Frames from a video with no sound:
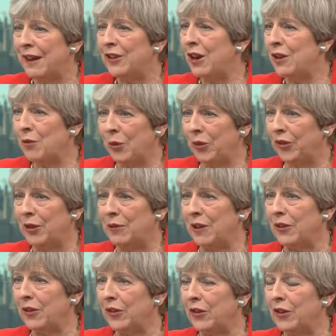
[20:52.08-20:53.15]
And I've also
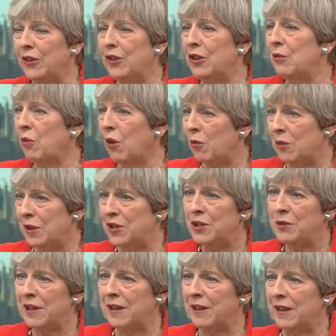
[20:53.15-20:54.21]
answered that what we're
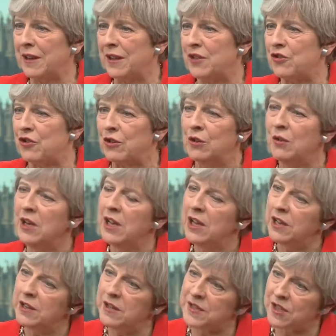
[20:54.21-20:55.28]
doing, Andrew,
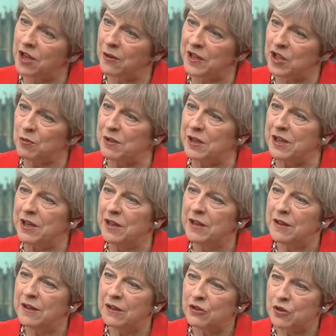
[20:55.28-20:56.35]
is going to be
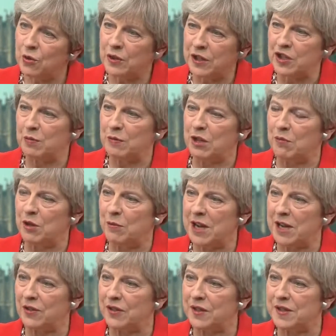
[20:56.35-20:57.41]
talking to people
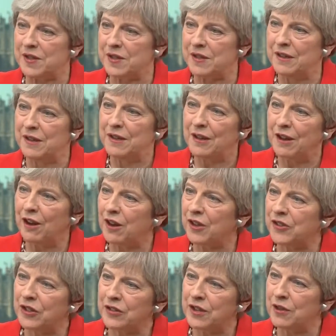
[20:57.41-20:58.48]
about this,
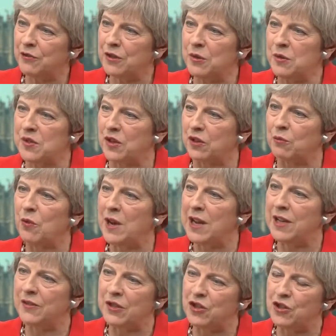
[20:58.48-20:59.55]
asking their views on
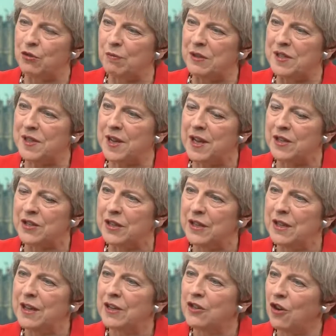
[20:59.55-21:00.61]
where this should be set.
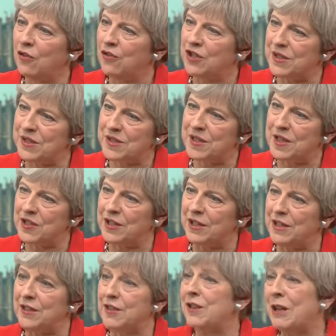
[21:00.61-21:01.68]
Not just setting
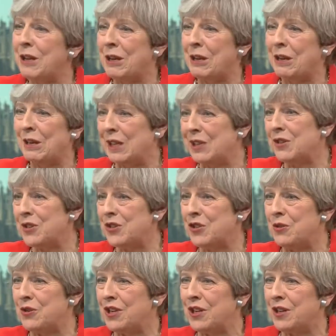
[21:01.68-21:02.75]
it here in the
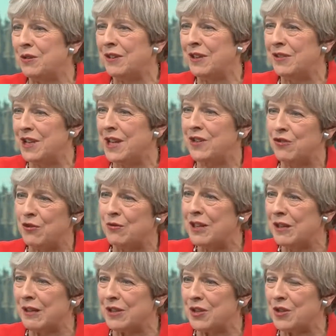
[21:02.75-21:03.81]
studio in the Andrew
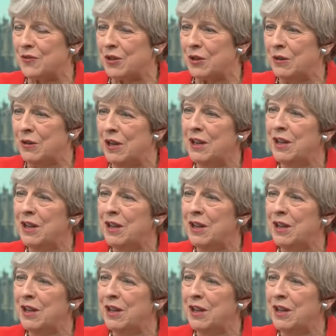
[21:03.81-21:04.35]
Neil interview,